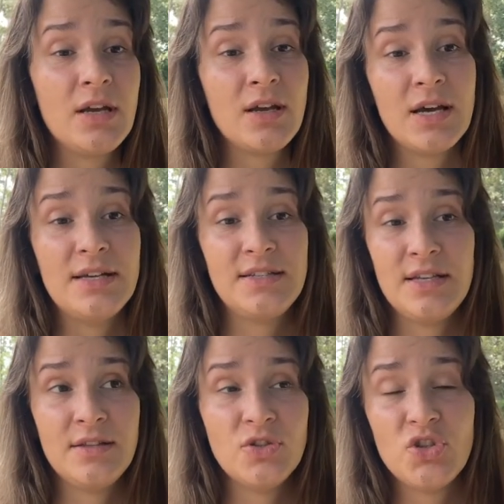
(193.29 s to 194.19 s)

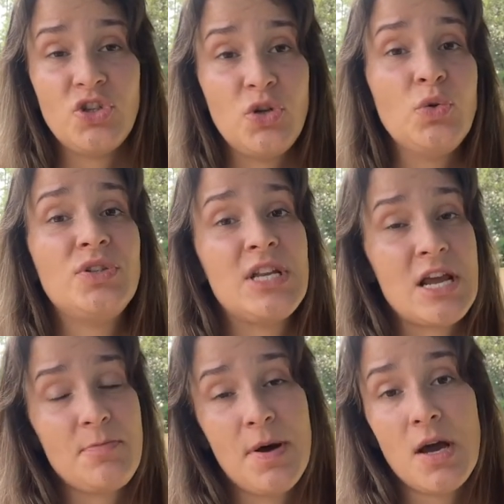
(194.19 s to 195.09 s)
cousins to
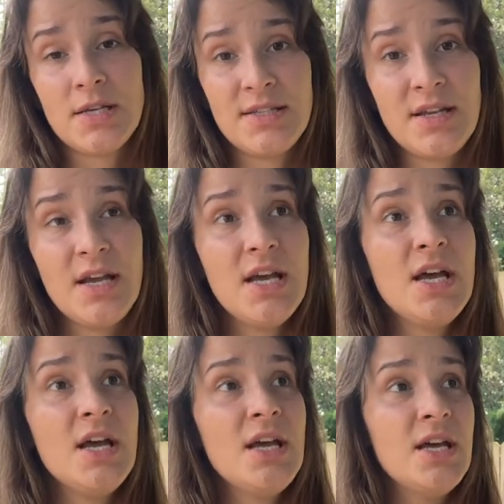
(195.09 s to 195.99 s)
stink bugs.
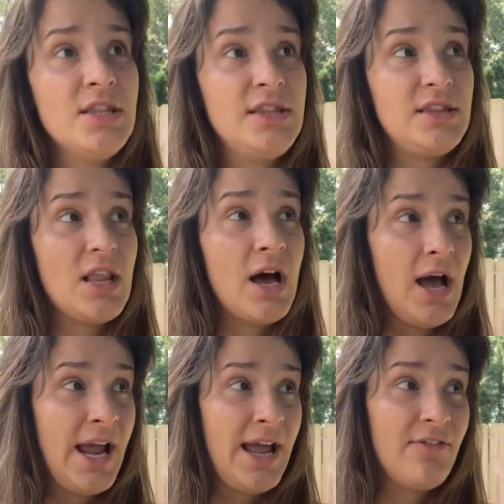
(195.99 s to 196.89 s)

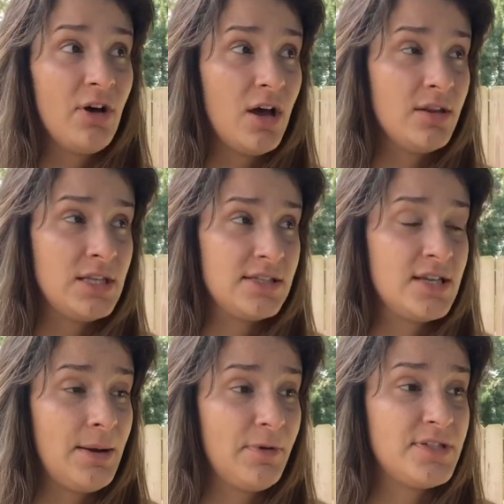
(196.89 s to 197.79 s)
I have this
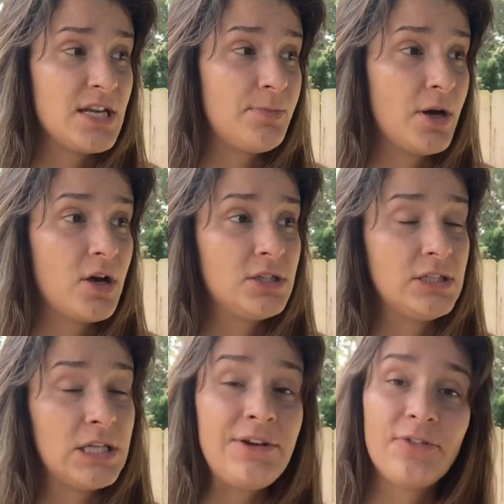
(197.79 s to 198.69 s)
type of stink bug called a
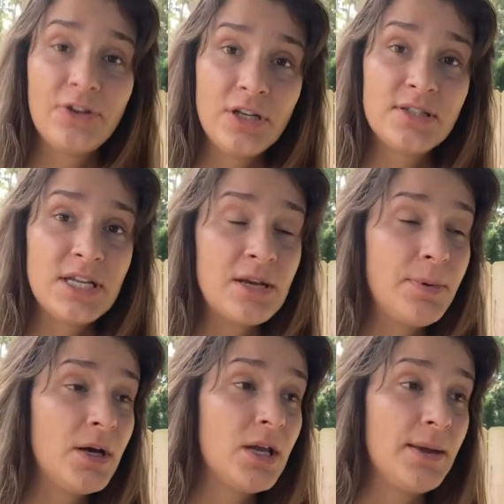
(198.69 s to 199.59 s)
leaf-footed stink
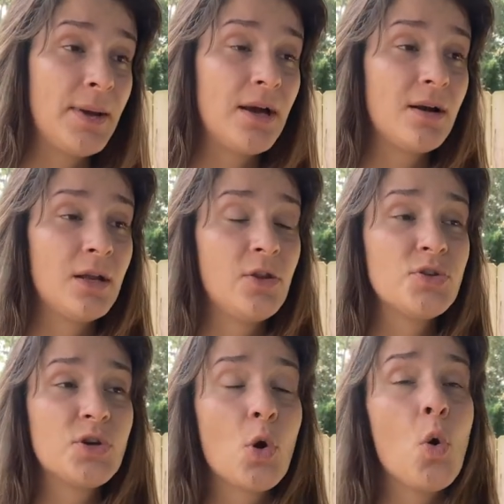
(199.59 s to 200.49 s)
bug in my garden.
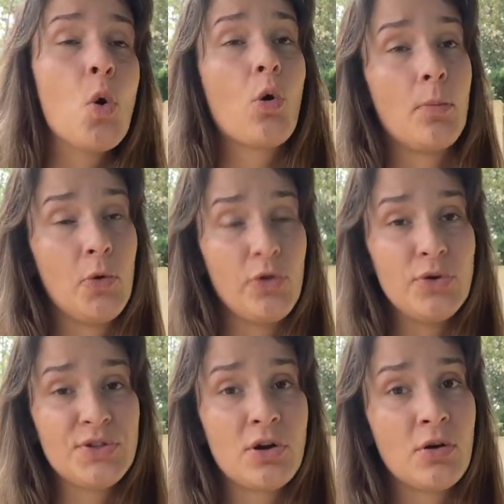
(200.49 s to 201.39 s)
Those are horrible.
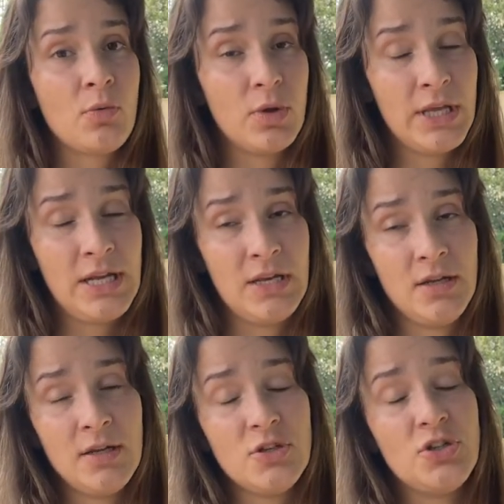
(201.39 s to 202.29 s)
Those are related
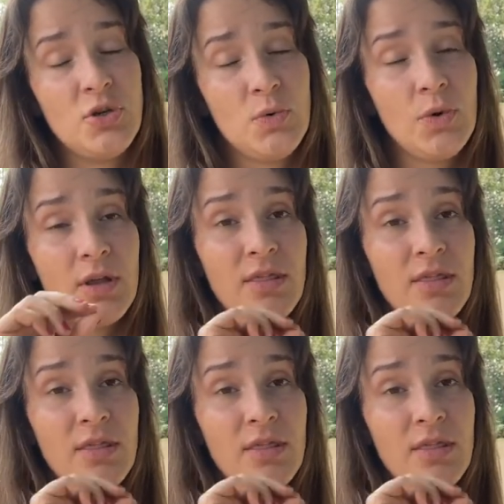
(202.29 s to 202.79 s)
to